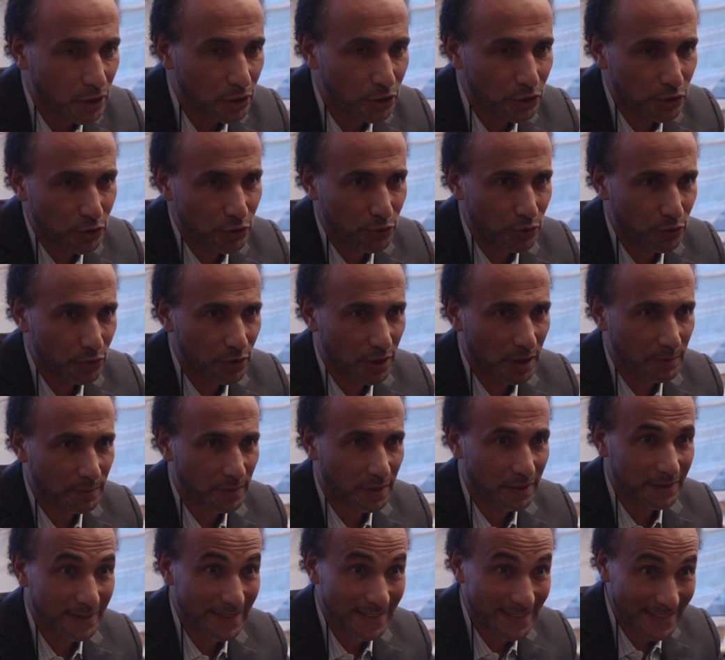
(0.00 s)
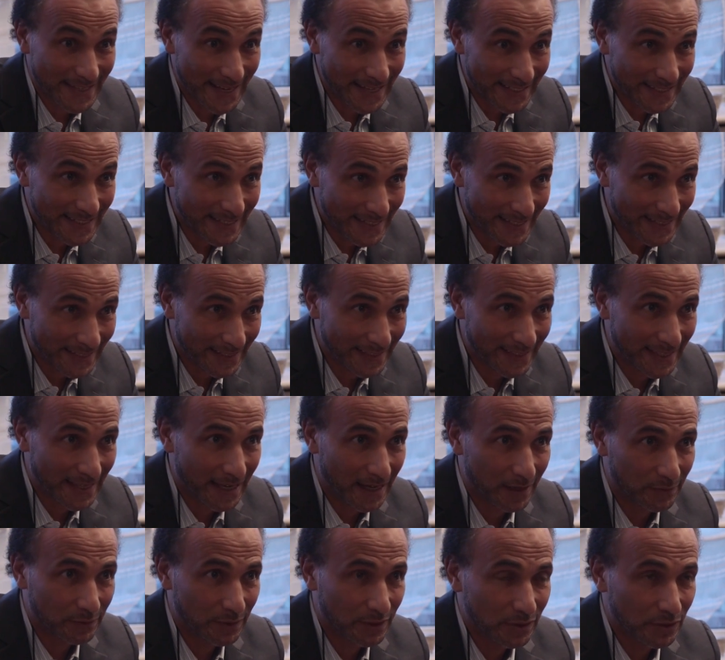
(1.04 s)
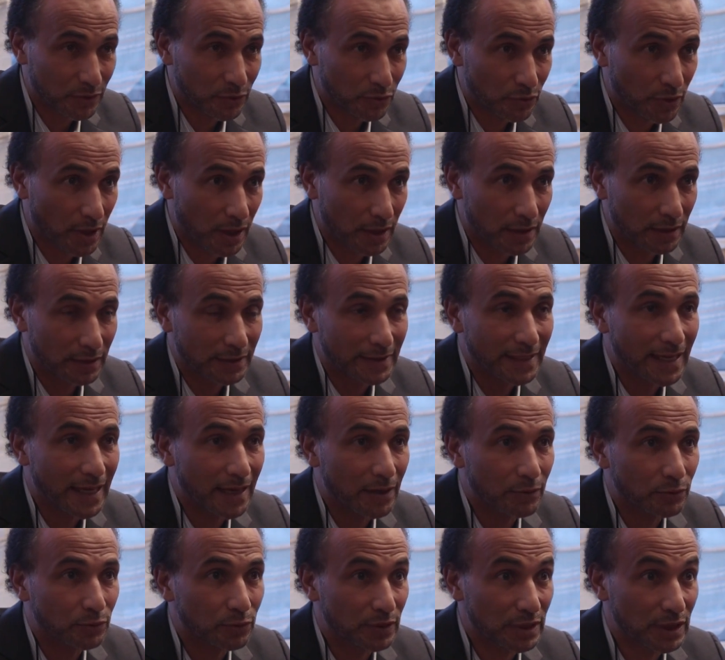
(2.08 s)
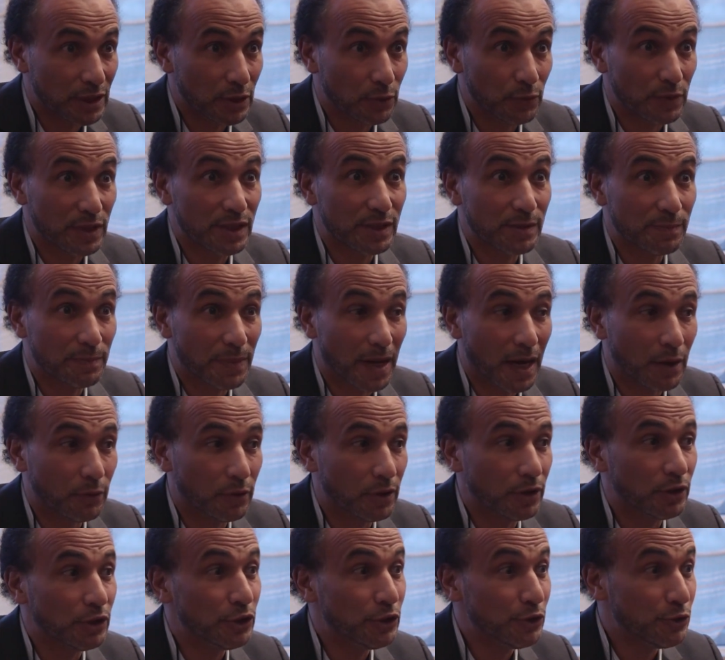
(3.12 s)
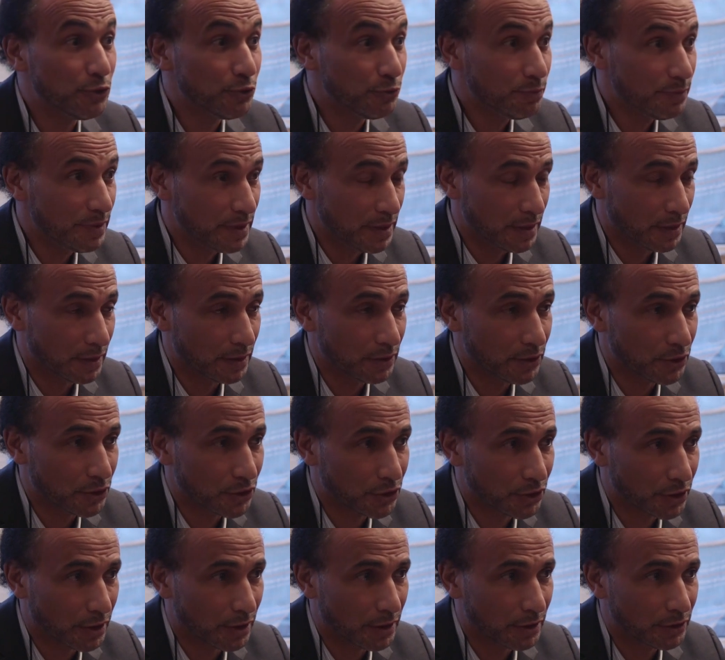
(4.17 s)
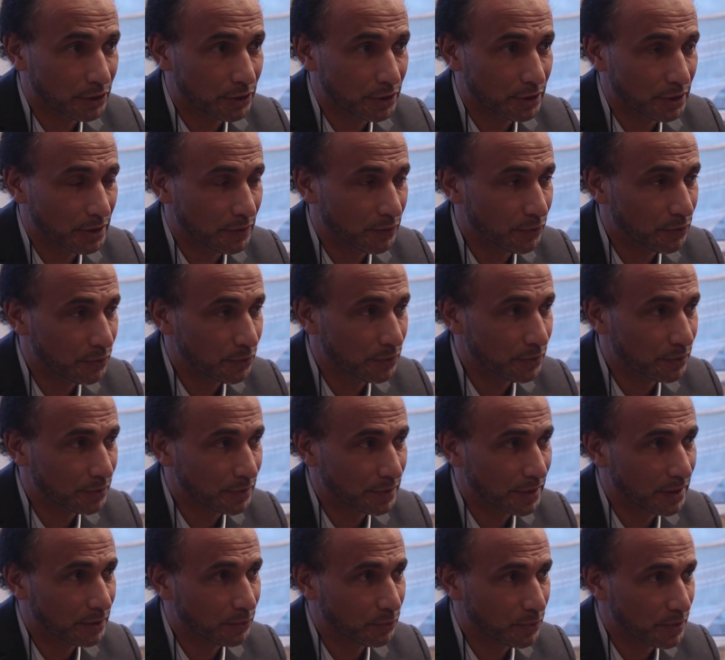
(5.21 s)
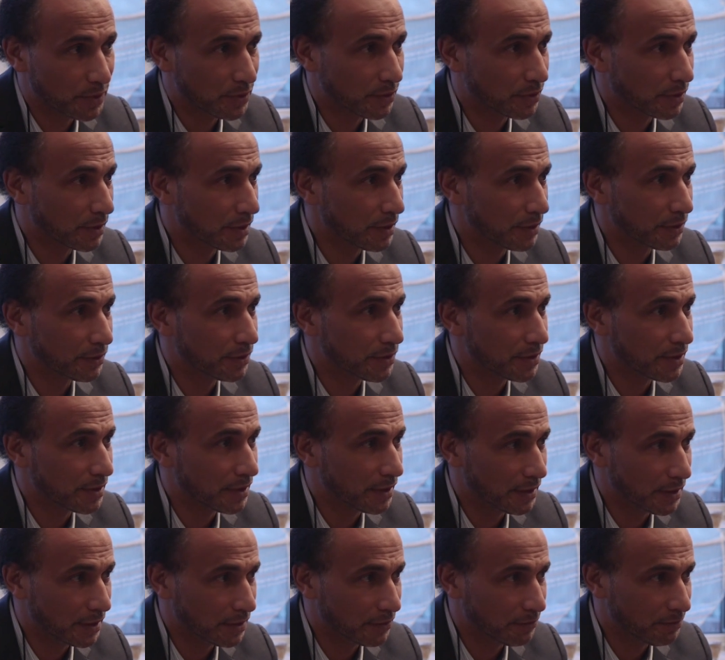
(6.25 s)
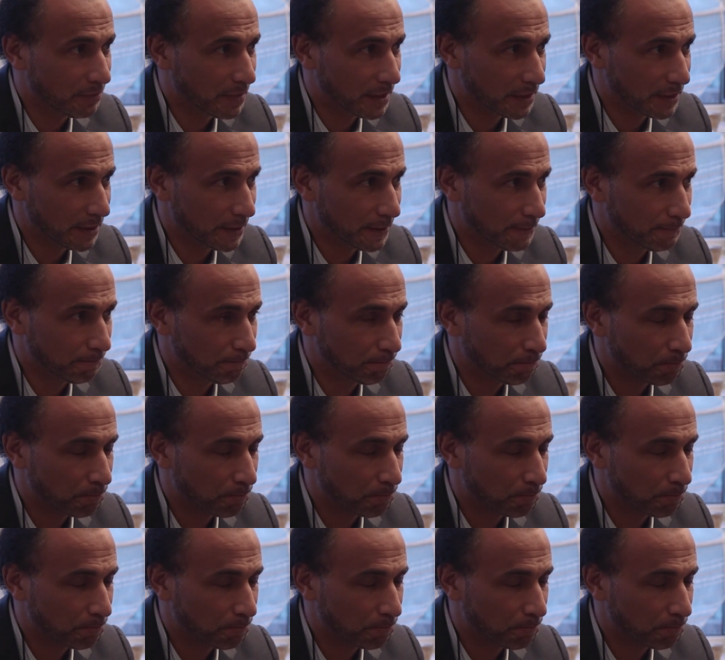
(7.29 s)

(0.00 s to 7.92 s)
can't talk about settling down and trying now to deal with power, you being in charge, if you don't get with a clear understanding of money,